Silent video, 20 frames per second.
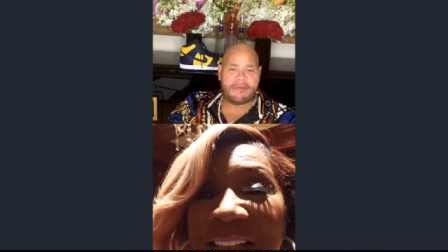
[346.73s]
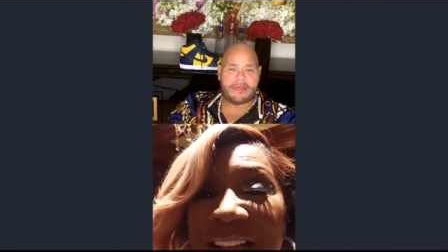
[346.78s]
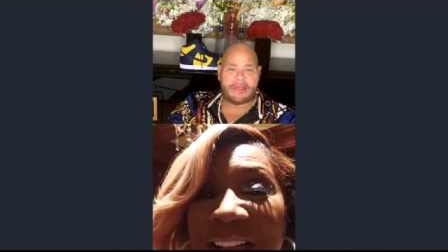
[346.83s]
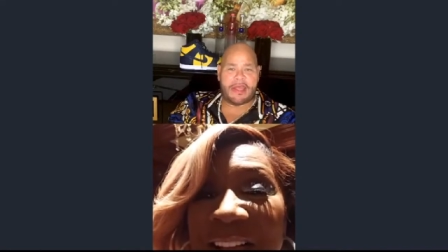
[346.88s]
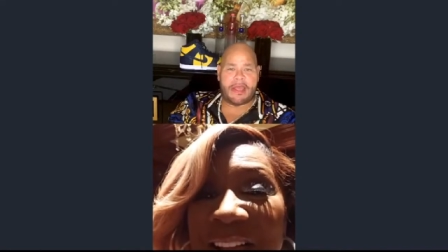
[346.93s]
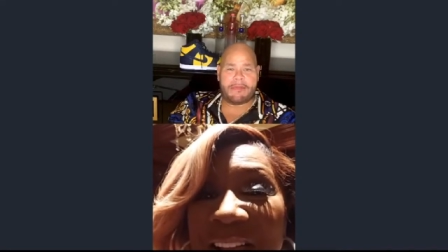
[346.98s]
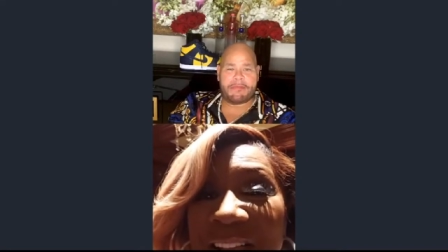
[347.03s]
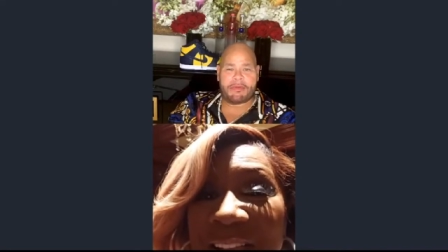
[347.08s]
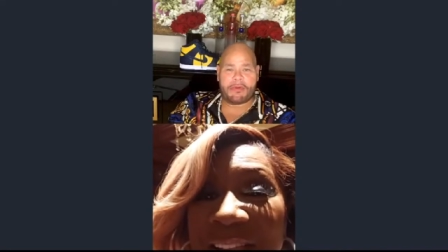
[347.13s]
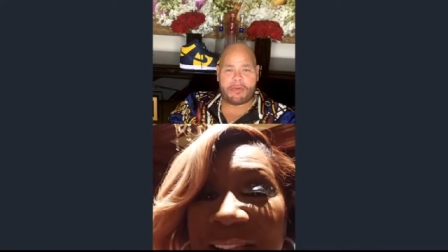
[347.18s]
Day
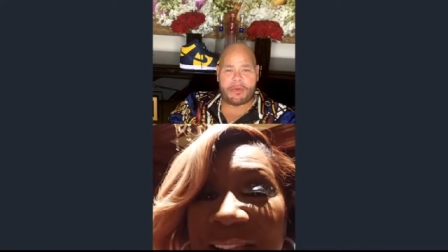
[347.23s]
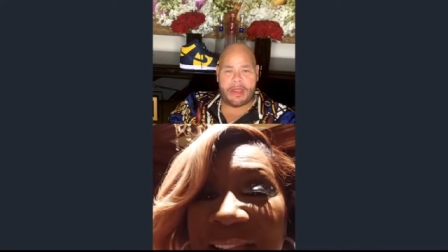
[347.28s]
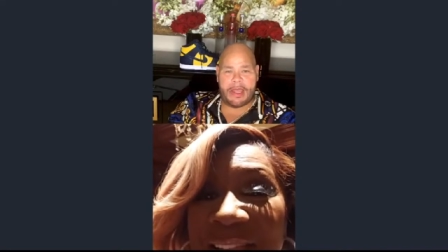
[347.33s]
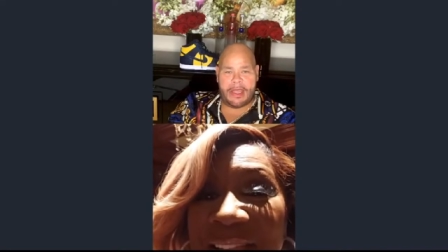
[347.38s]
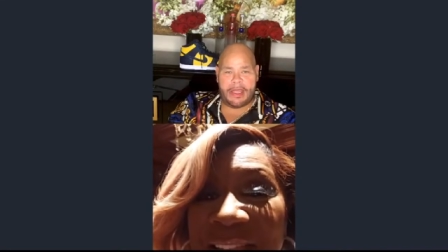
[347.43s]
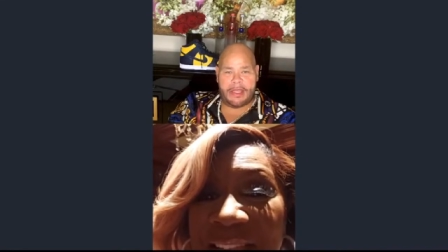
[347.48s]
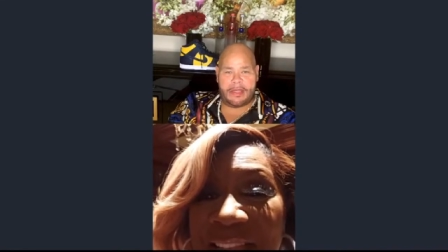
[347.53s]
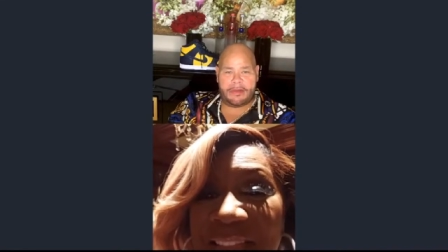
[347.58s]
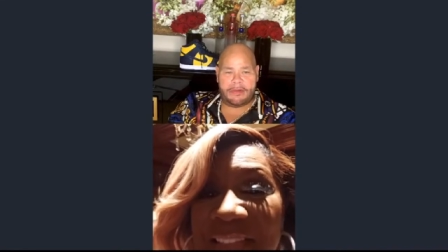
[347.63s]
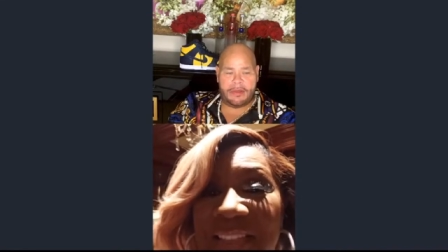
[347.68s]

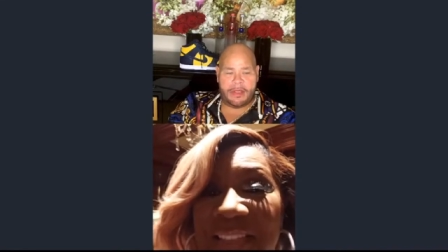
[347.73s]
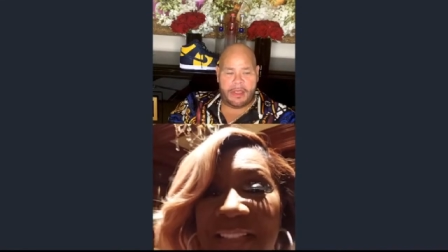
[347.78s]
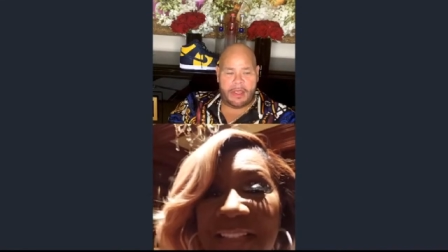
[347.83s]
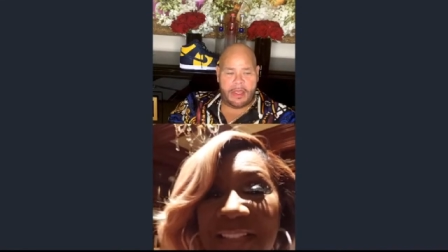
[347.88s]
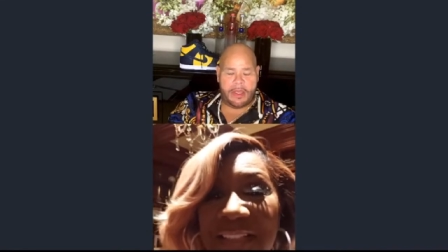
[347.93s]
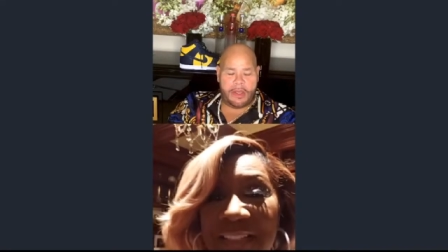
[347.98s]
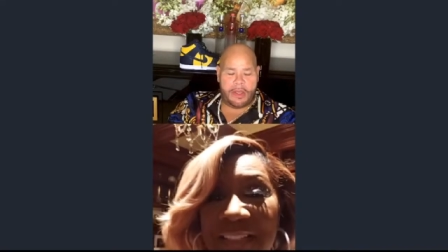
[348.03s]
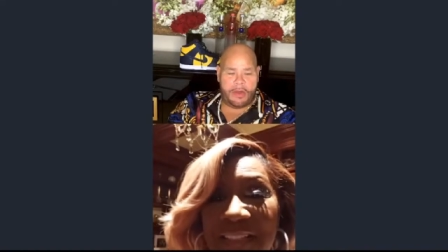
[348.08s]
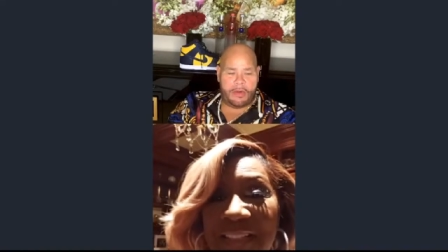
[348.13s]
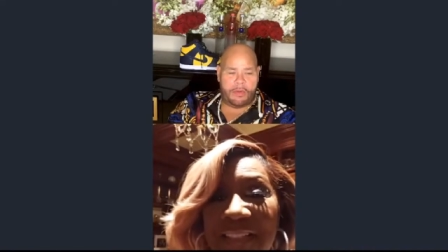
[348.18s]
parade
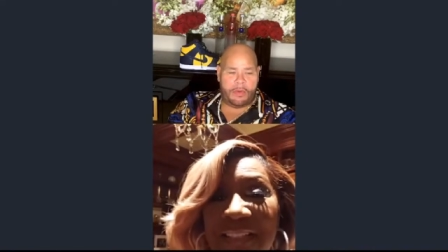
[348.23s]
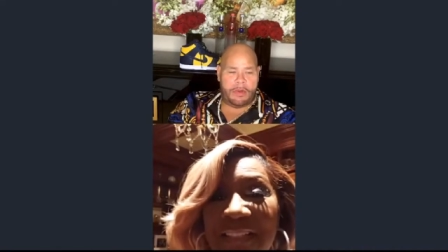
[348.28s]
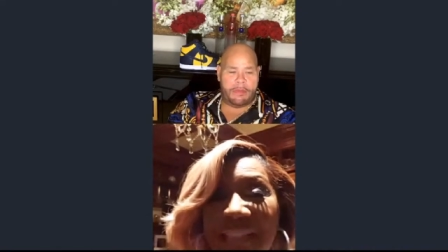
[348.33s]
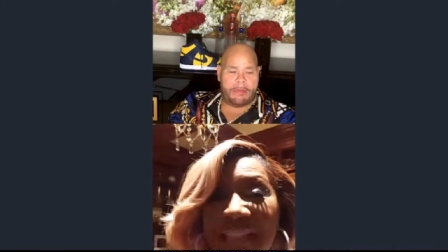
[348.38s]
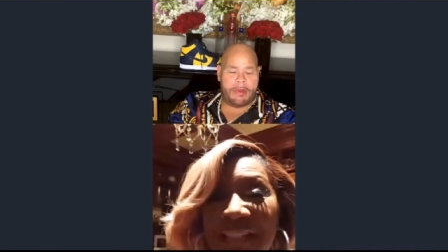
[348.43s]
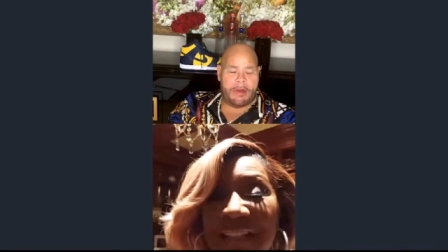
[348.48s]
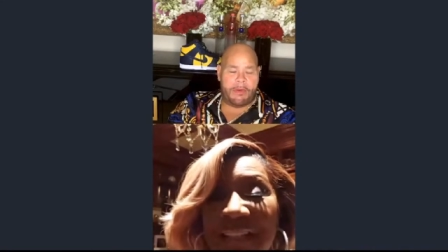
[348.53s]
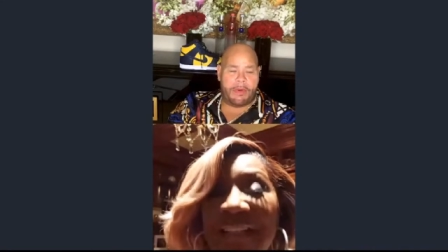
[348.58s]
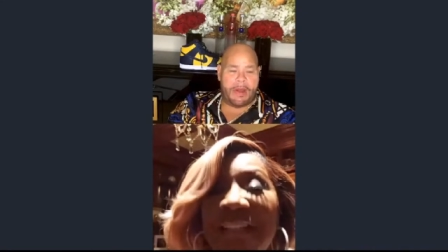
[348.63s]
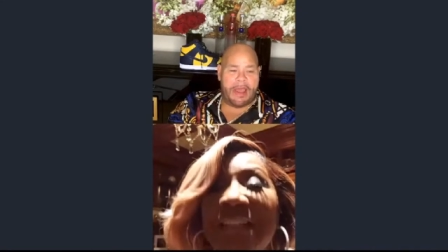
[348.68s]
with
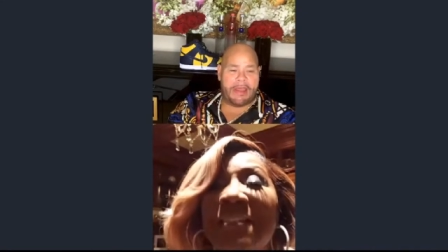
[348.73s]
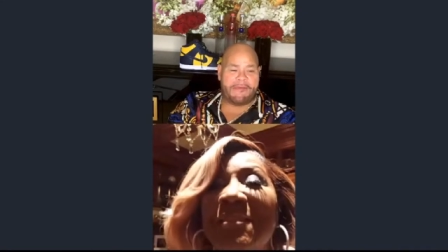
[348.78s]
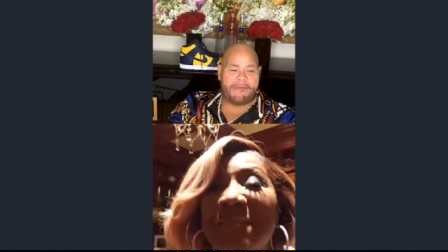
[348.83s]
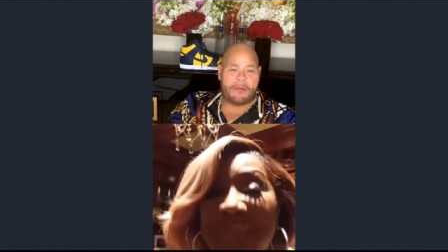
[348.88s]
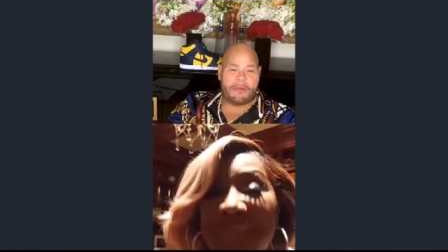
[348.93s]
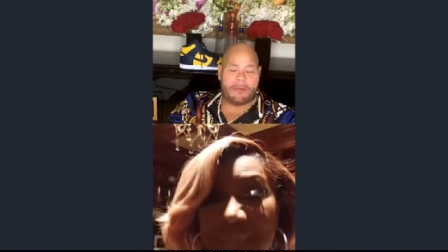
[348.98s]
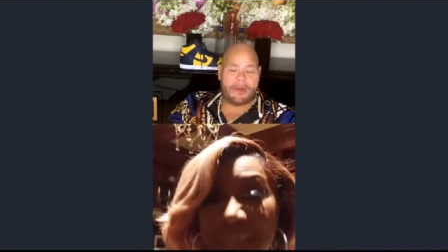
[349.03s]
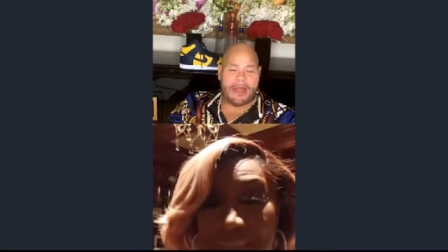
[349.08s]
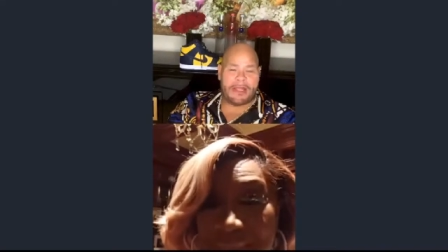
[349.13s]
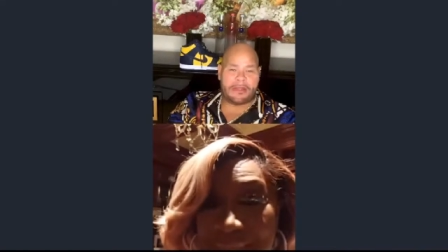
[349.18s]
my wife and
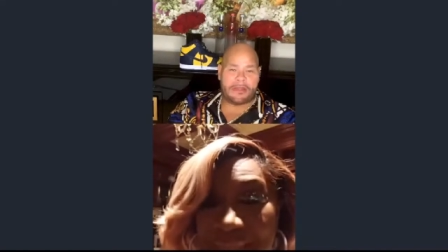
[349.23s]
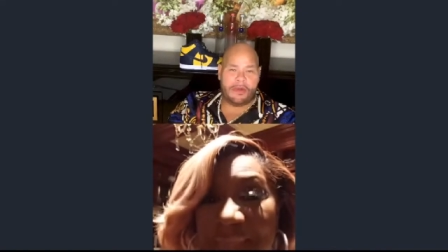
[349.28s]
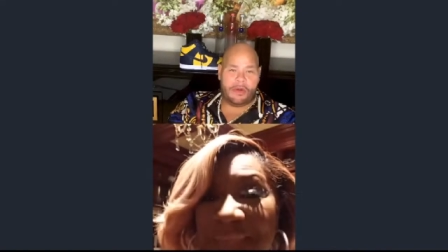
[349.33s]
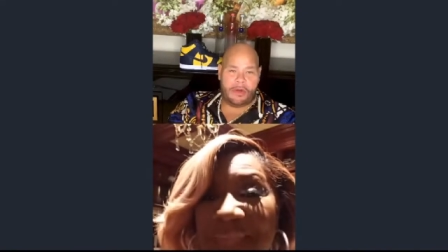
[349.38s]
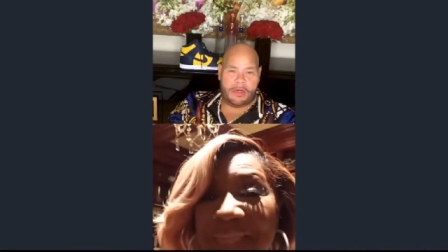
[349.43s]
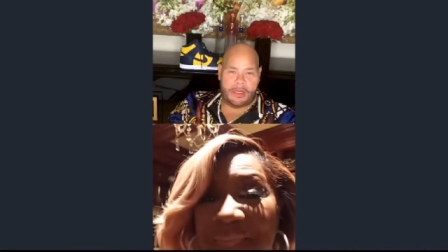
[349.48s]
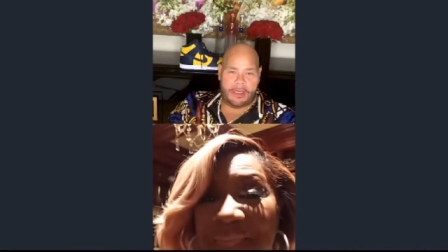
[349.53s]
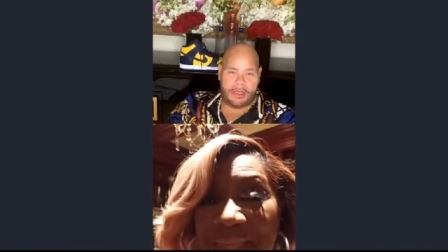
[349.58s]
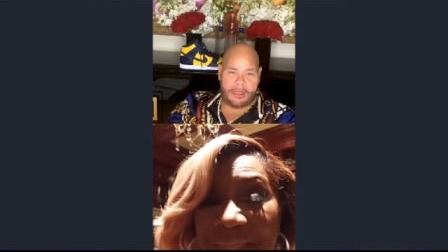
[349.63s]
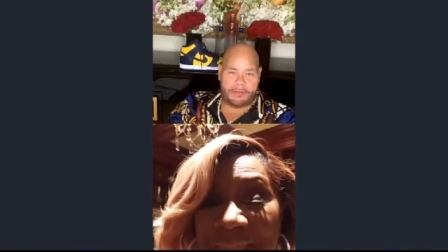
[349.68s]
my
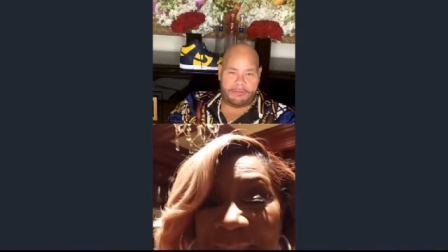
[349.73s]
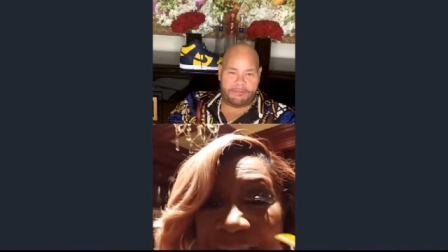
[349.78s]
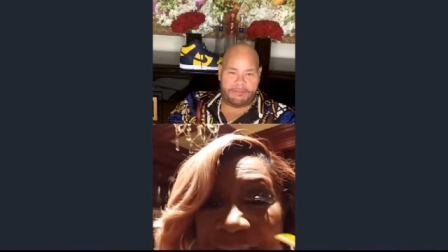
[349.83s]
daughter.